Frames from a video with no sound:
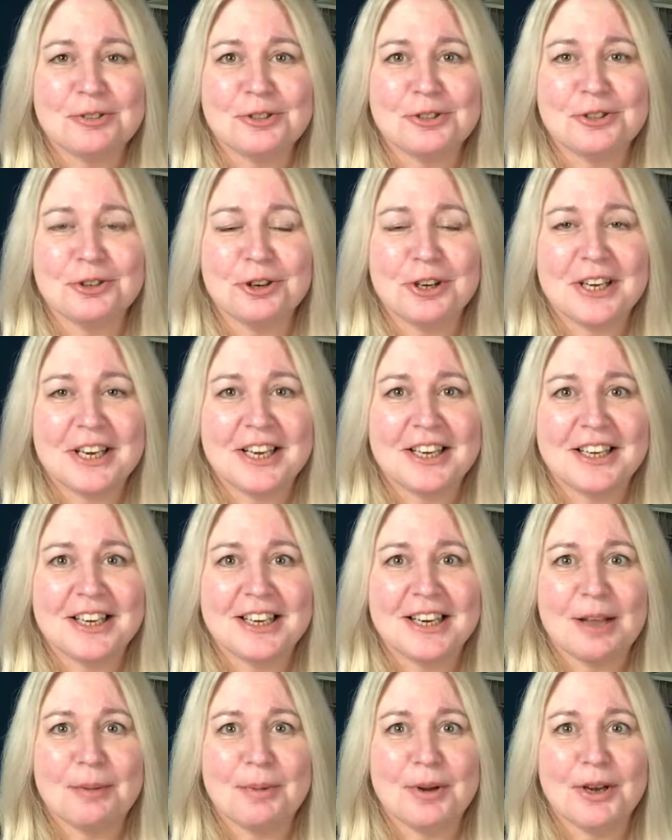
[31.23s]
join in
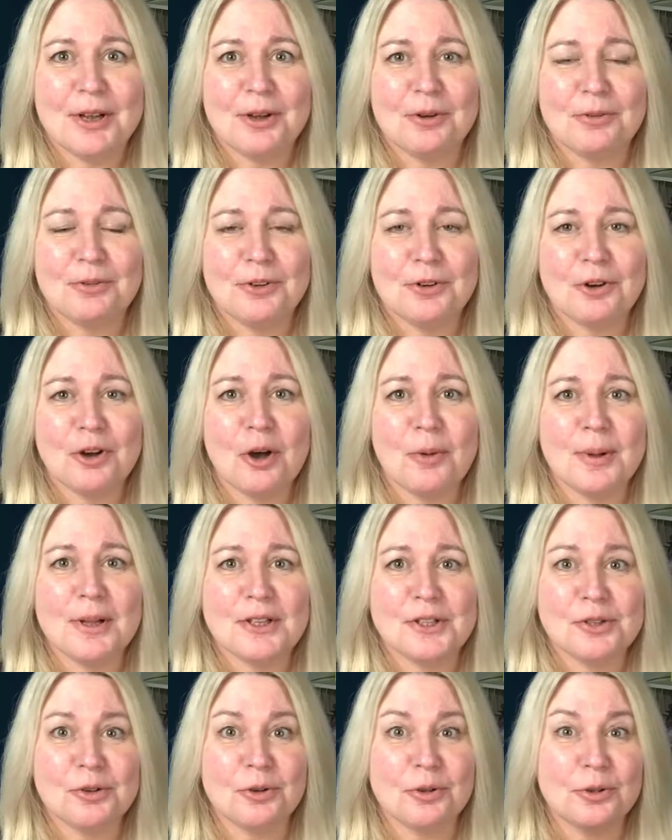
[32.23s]
and let me know your
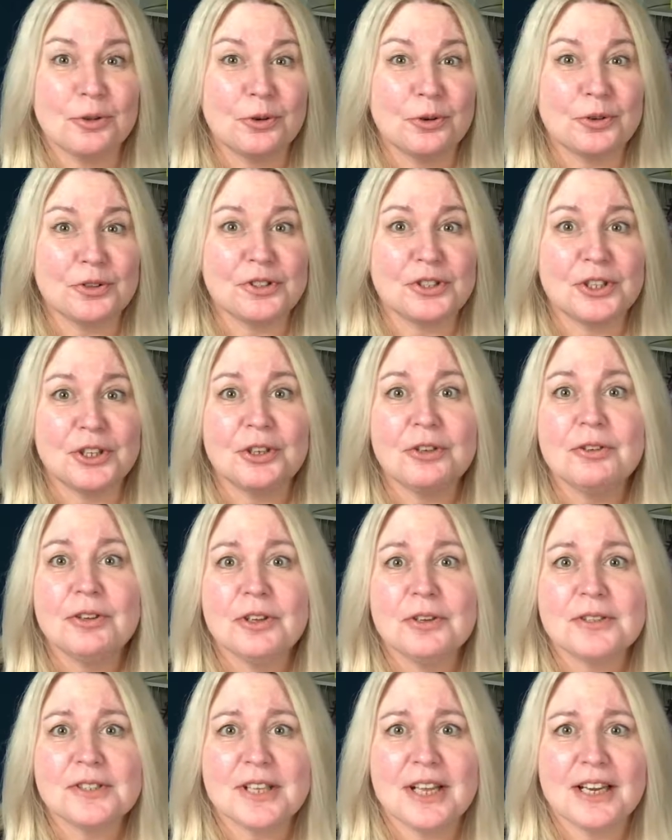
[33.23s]
comments, your thoughts. Do you
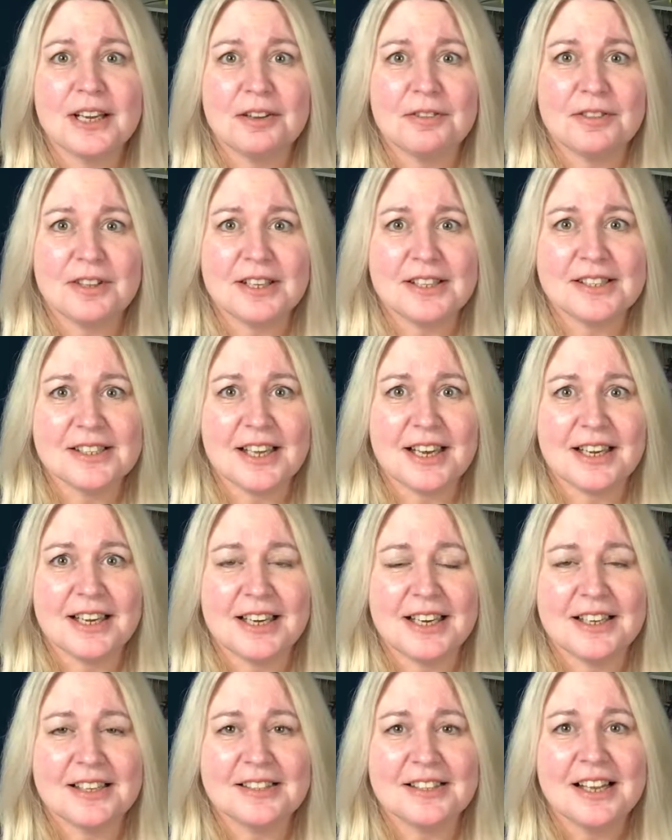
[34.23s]
use any of these
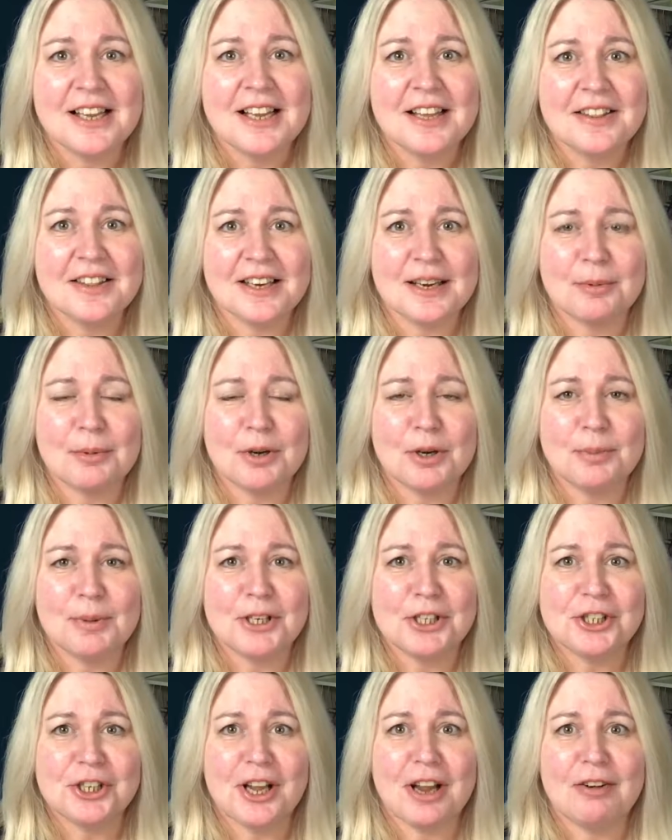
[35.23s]
techniques that I'm going to be
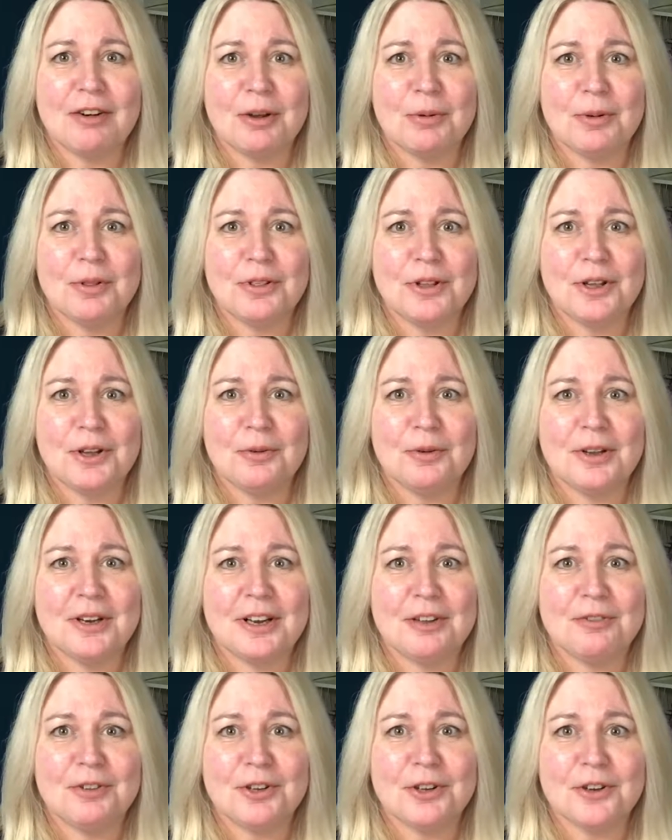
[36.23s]
sharing with you, and
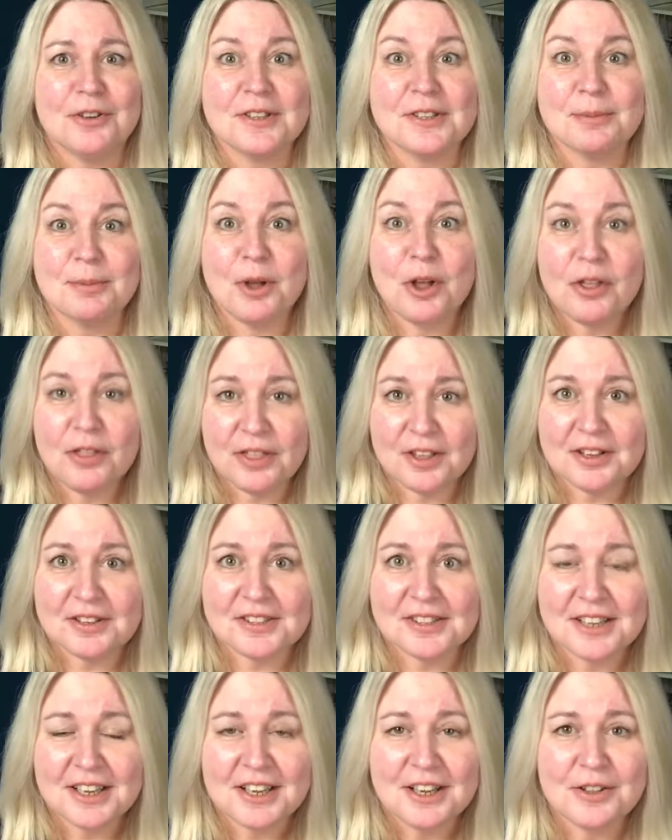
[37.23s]
have you got some
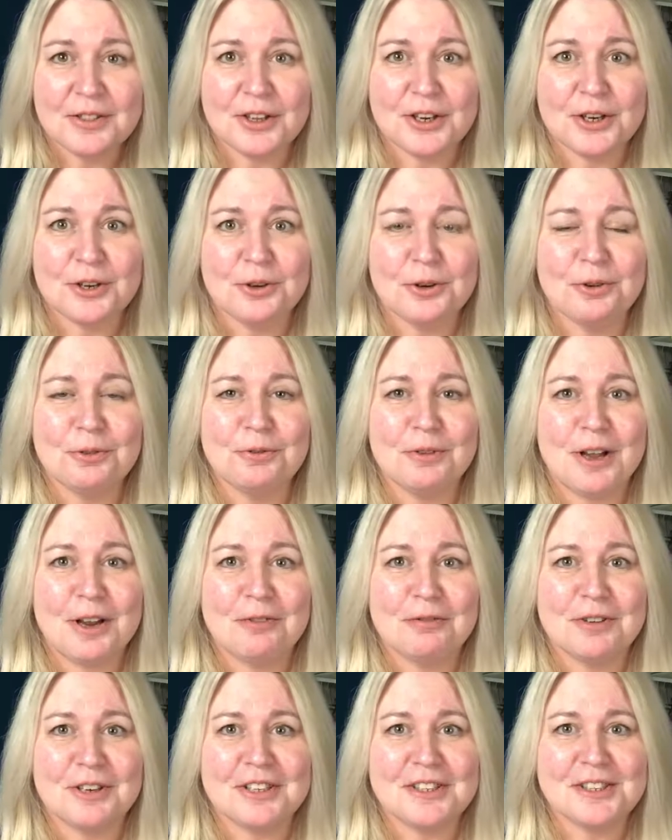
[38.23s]
others that are your
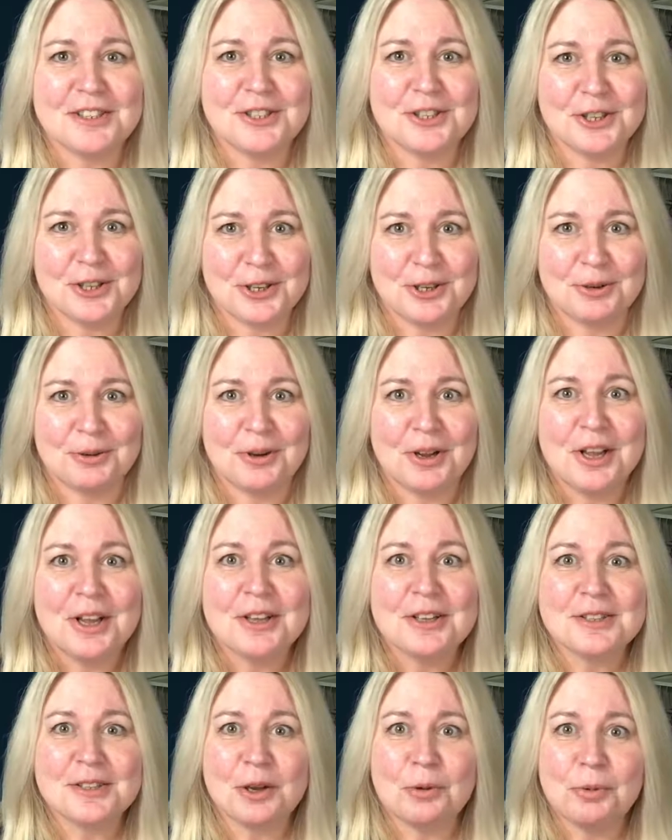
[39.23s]
favourites too?
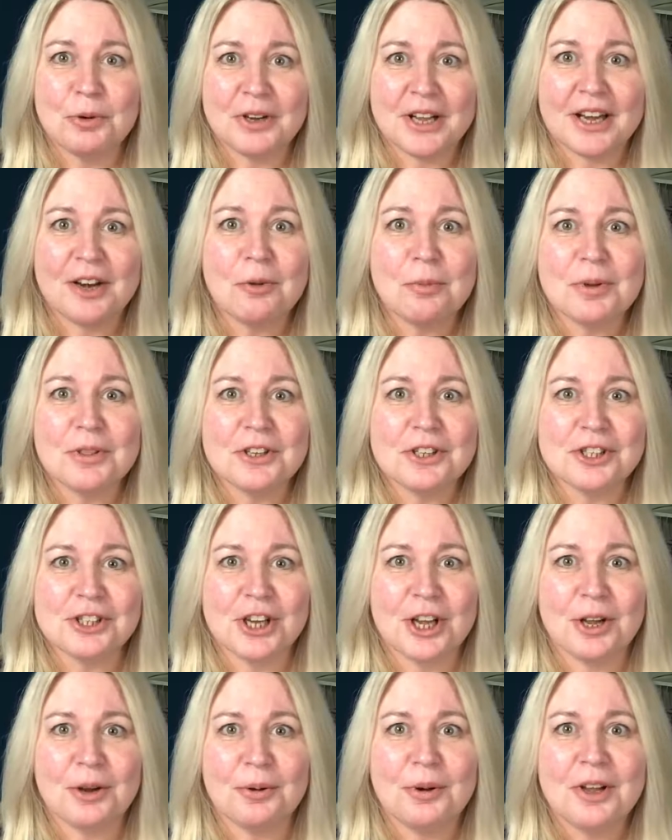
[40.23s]
So we'll get on with the
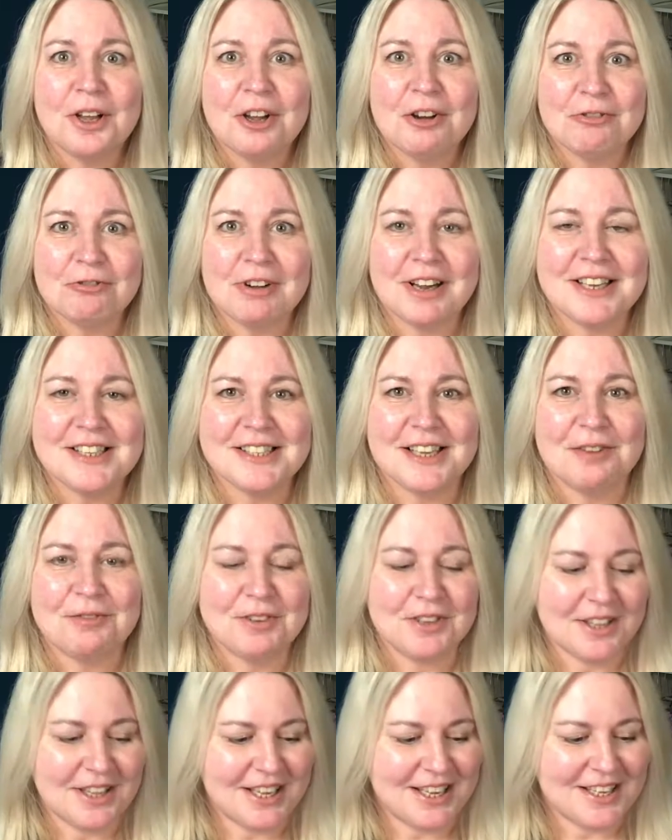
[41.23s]
show right
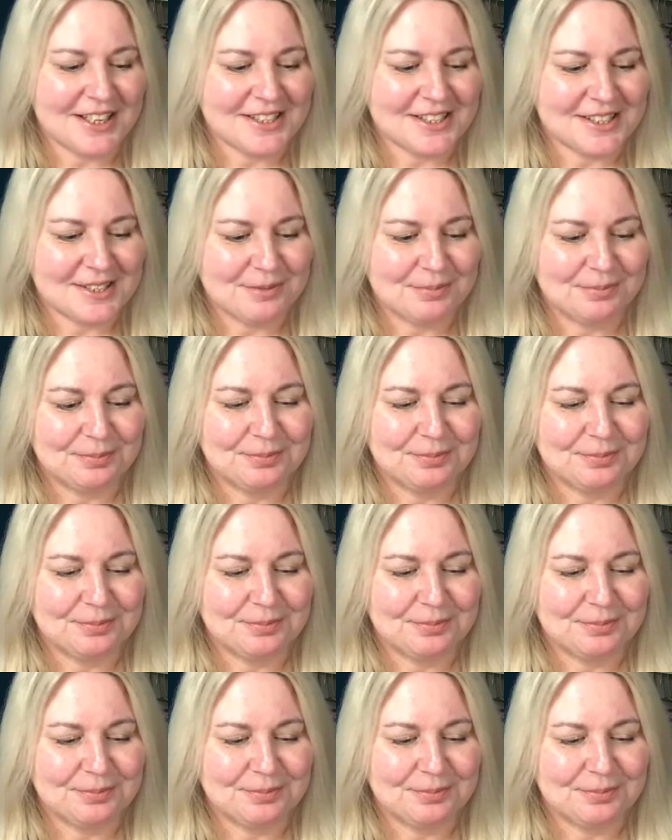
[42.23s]
after this.